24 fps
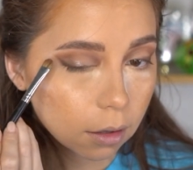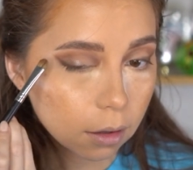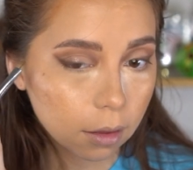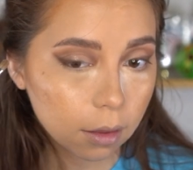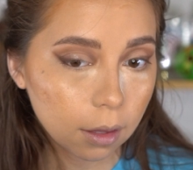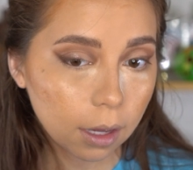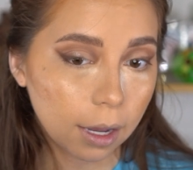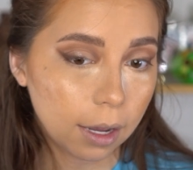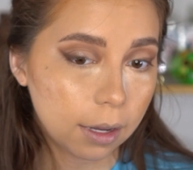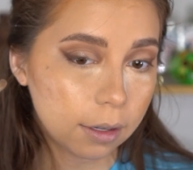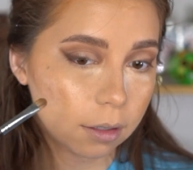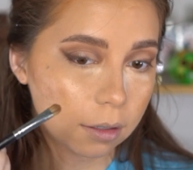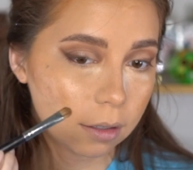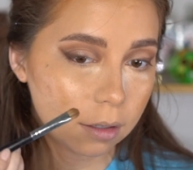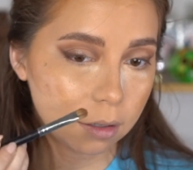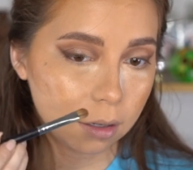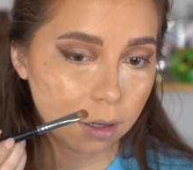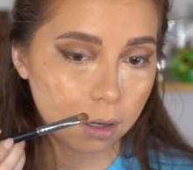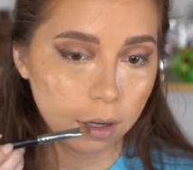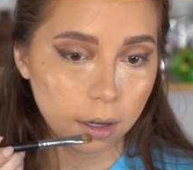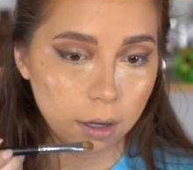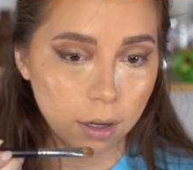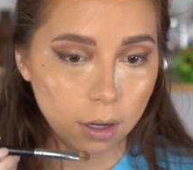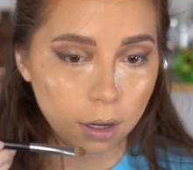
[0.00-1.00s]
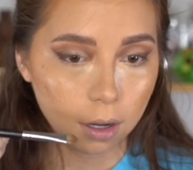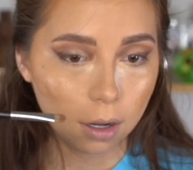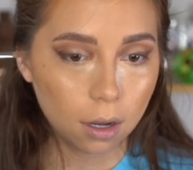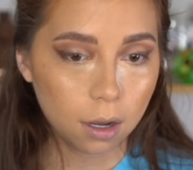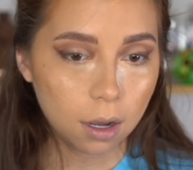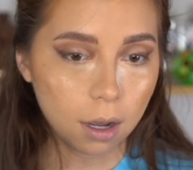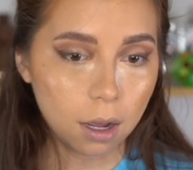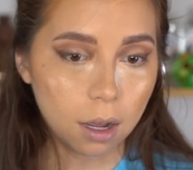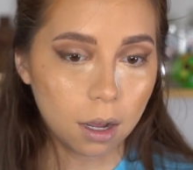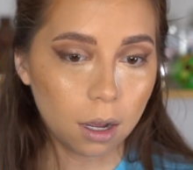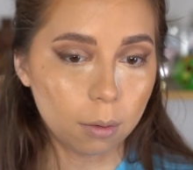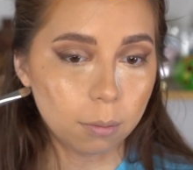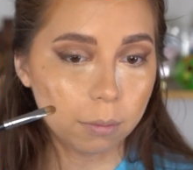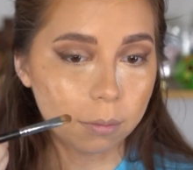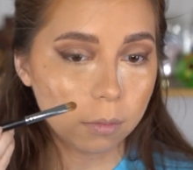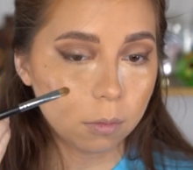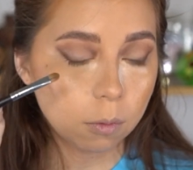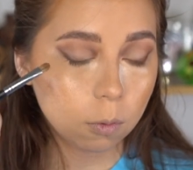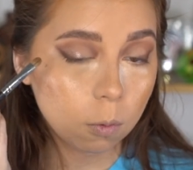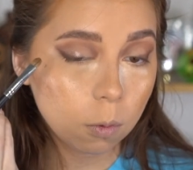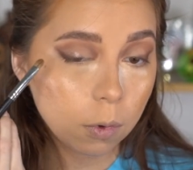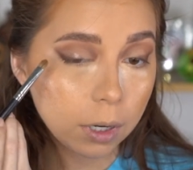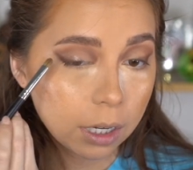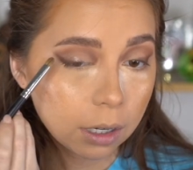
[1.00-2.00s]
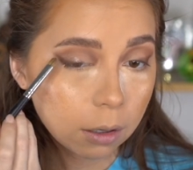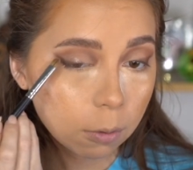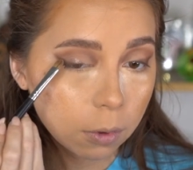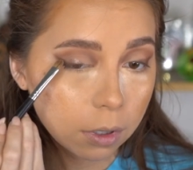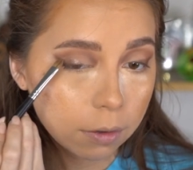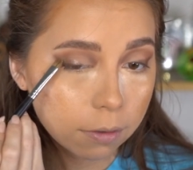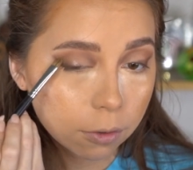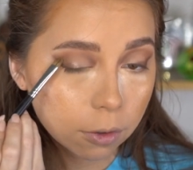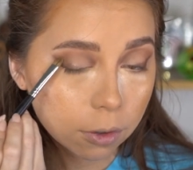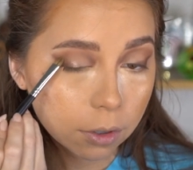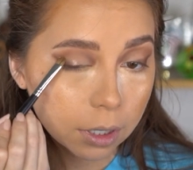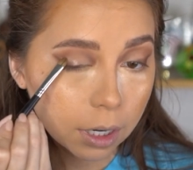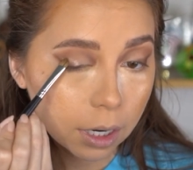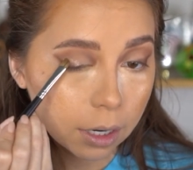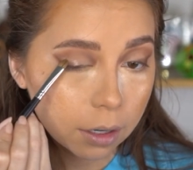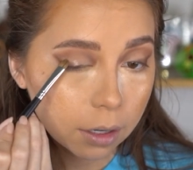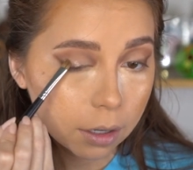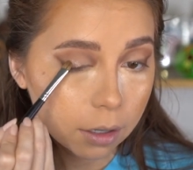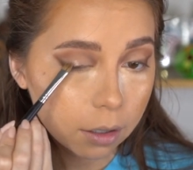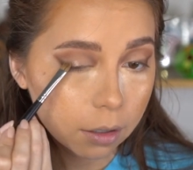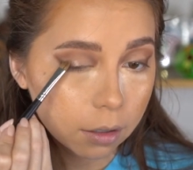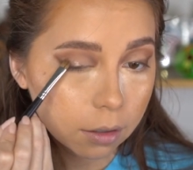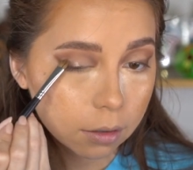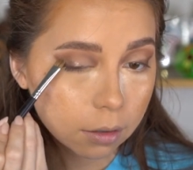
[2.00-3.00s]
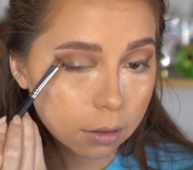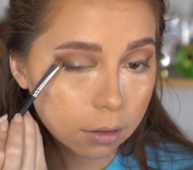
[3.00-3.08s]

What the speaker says: that wing we've created,